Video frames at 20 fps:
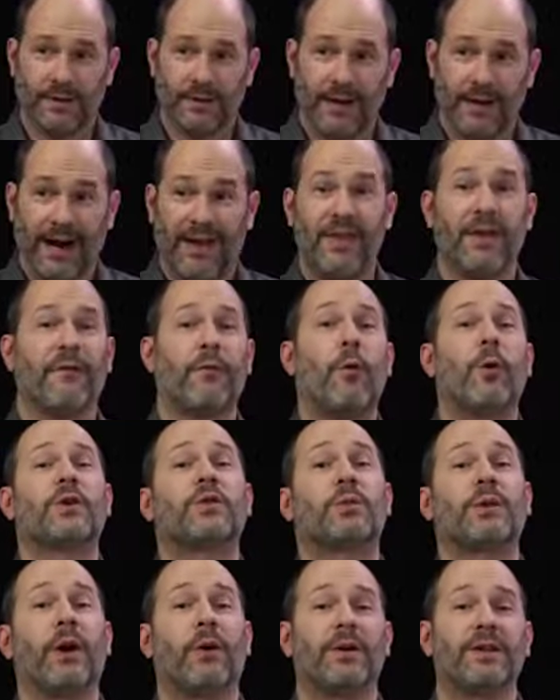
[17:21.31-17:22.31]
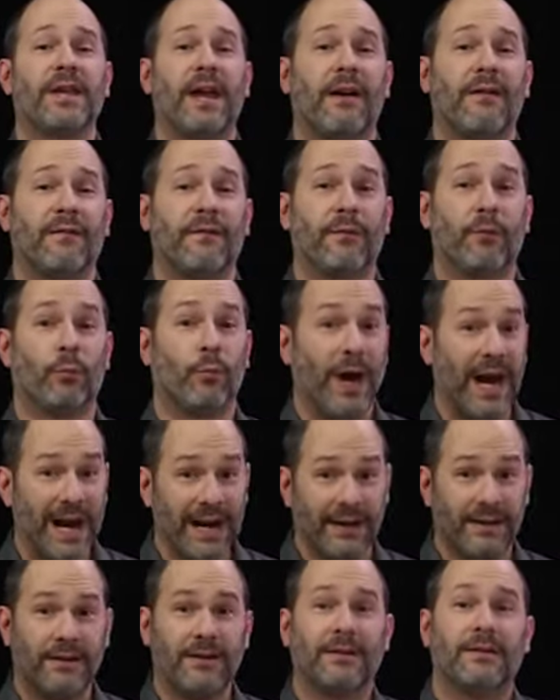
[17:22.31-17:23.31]
And then, of course, we always have
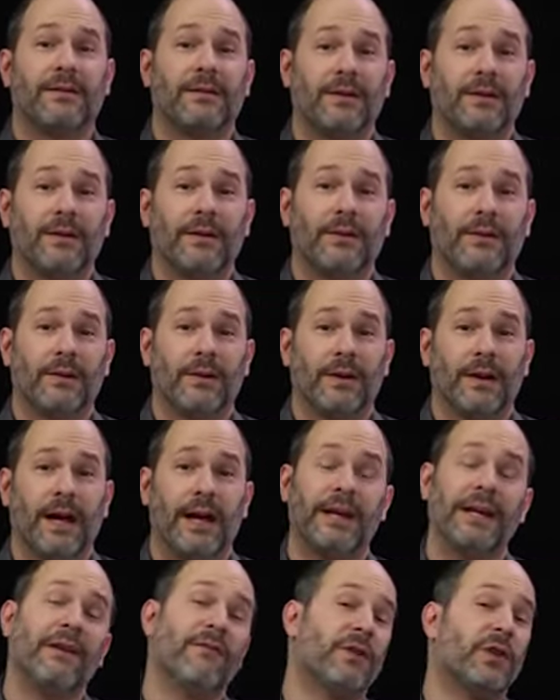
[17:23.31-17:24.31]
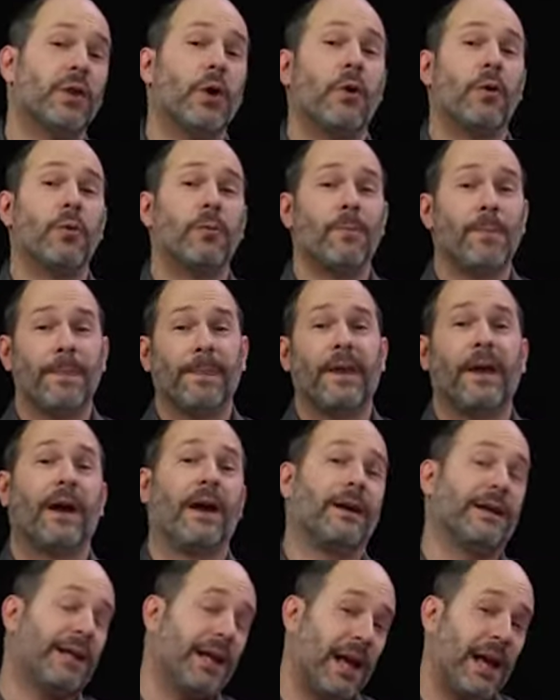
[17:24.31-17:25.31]
RAID. And even though,
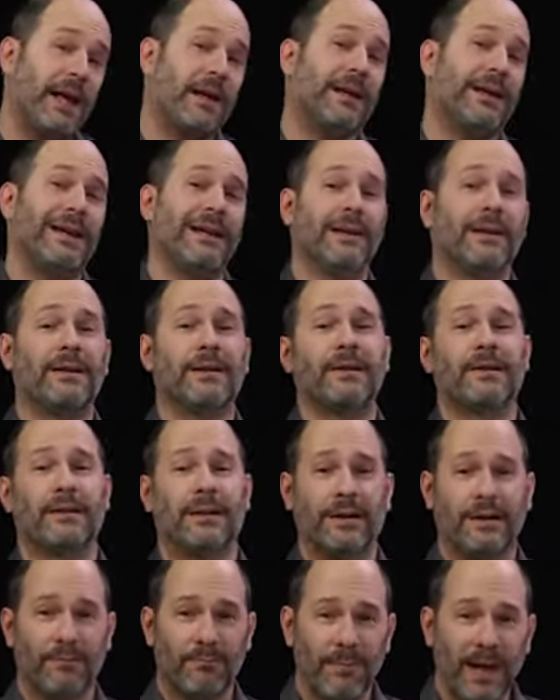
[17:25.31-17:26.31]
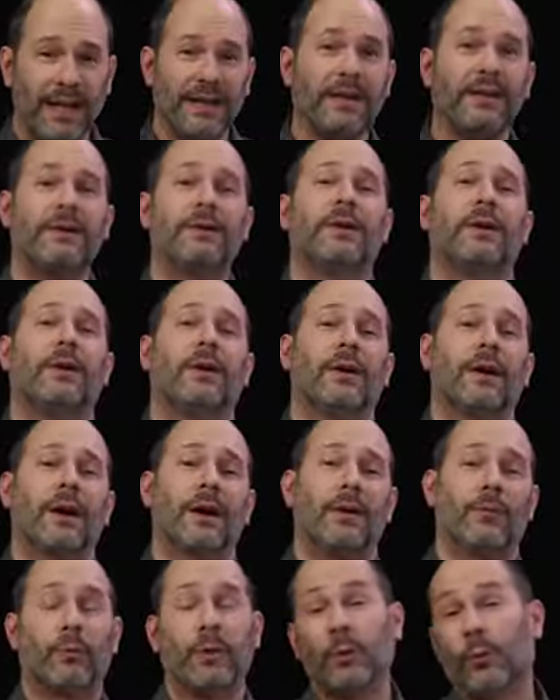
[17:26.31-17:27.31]
again, in many
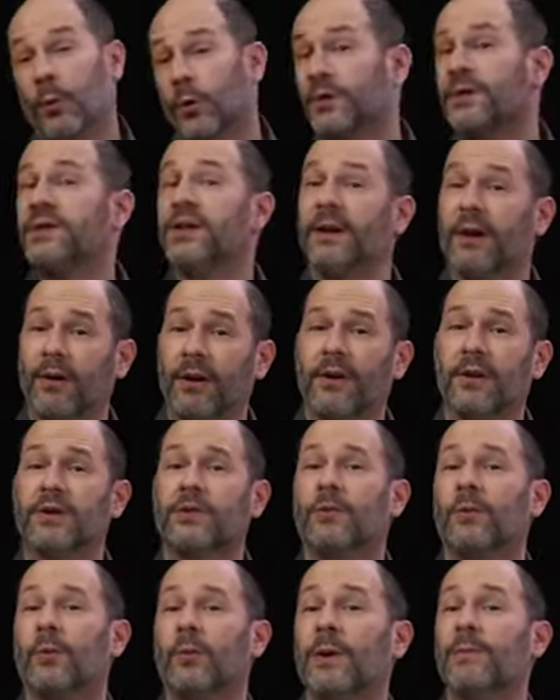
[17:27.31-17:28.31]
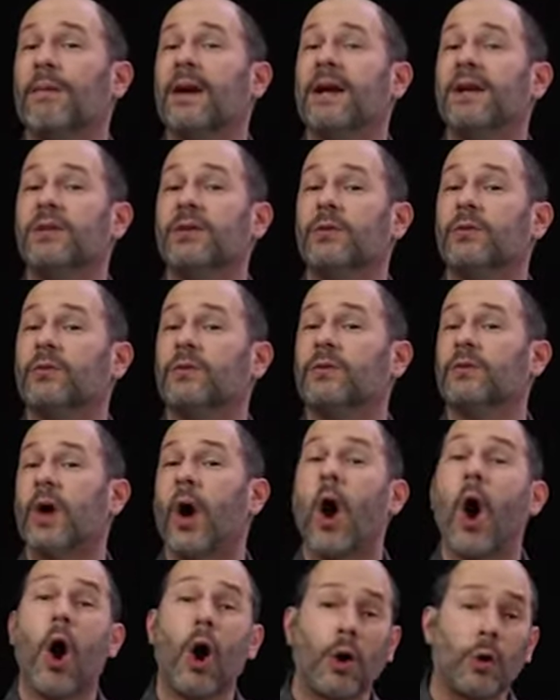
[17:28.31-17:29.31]
real-world scenarios, we may use
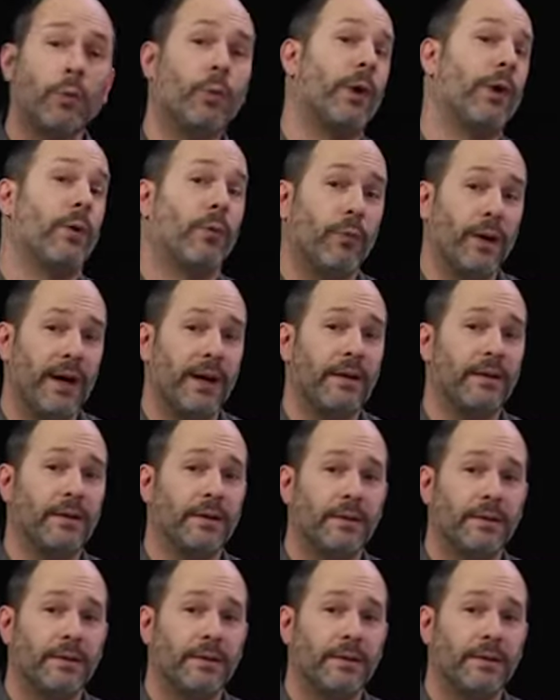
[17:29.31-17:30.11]
hardware RAID,